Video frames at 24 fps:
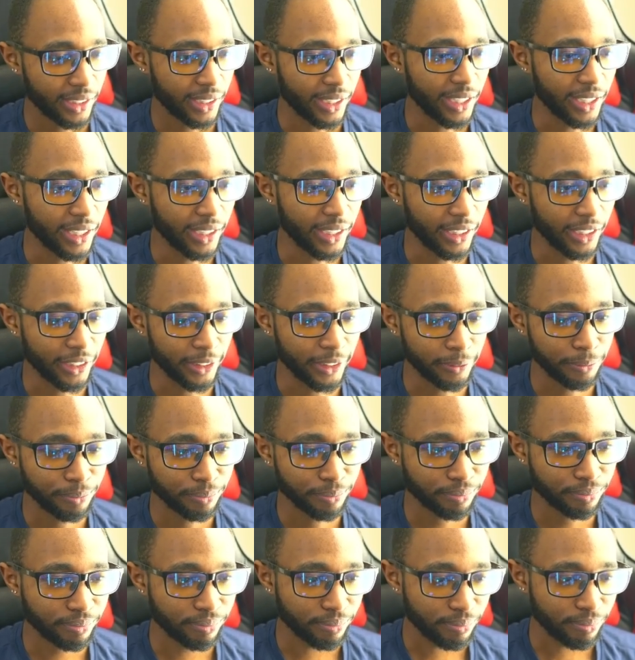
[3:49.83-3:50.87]

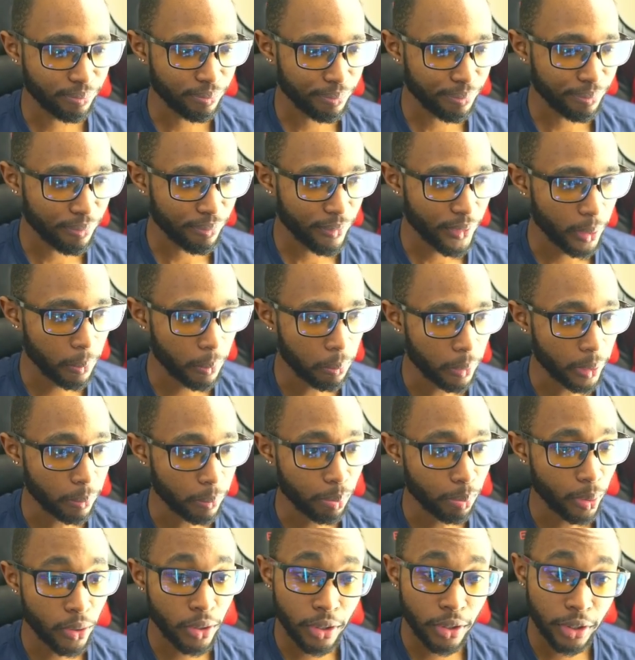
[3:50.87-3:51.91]
But
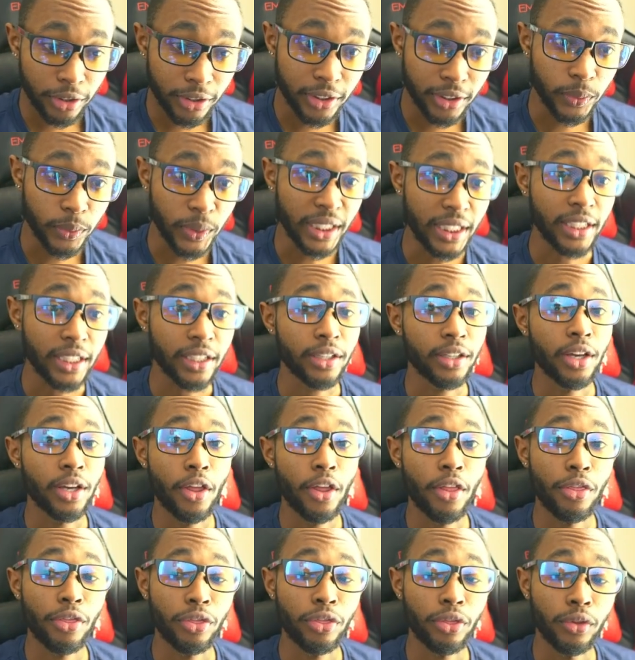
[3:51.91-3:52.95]
pawn to
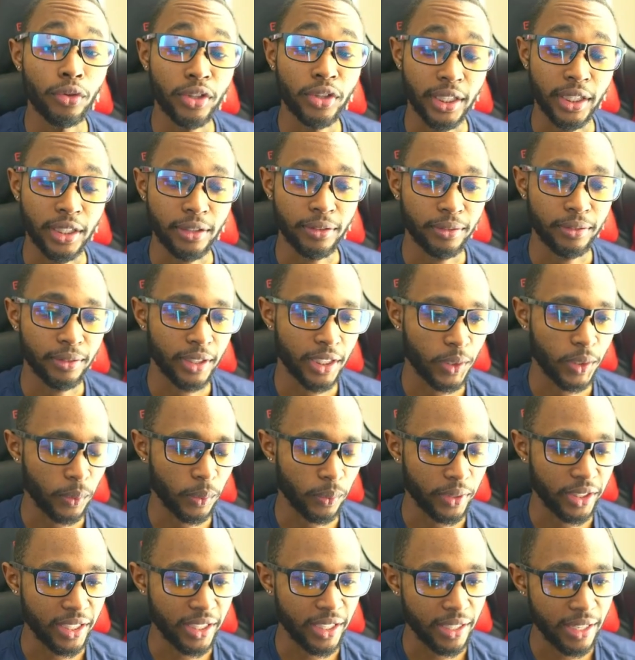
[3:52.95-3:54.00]
E3, what we
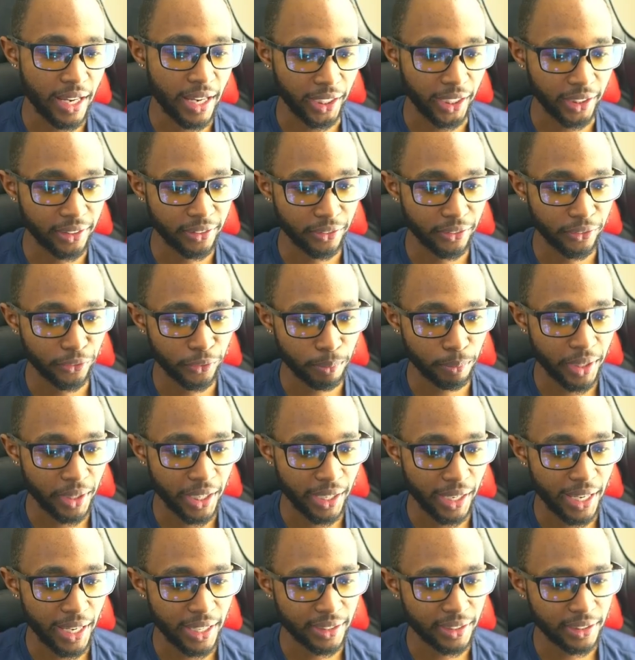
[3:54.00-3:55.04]
get next from Light,
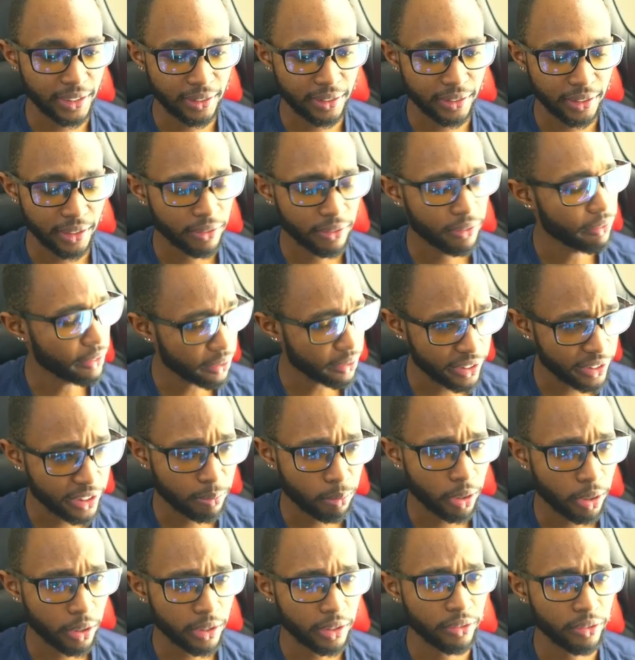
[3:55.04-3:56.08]
as he's very
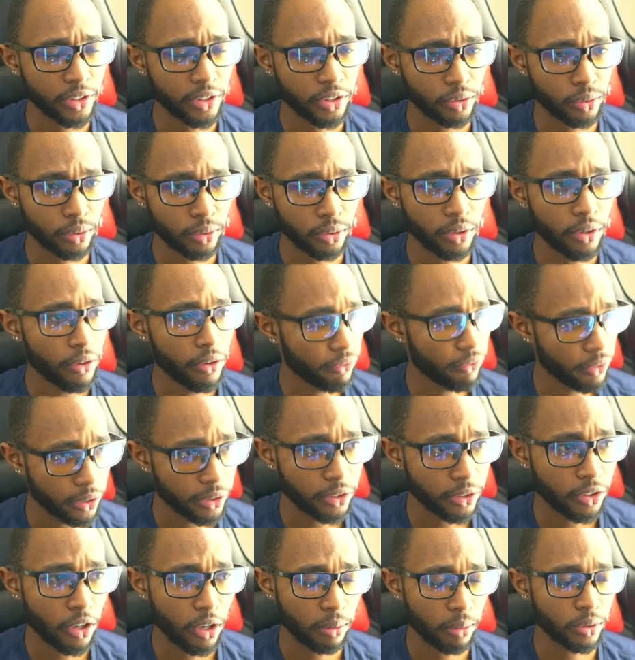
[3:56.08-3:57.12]
smart individual, very
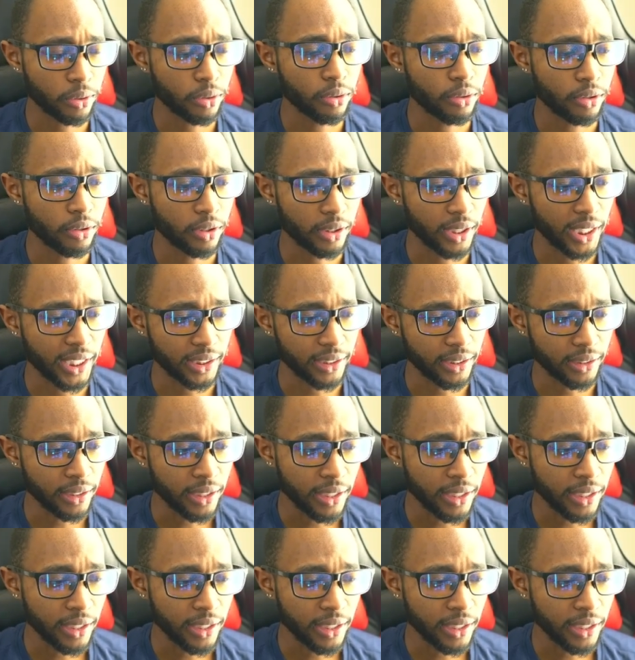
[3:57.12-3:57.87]
calm, cool, collected,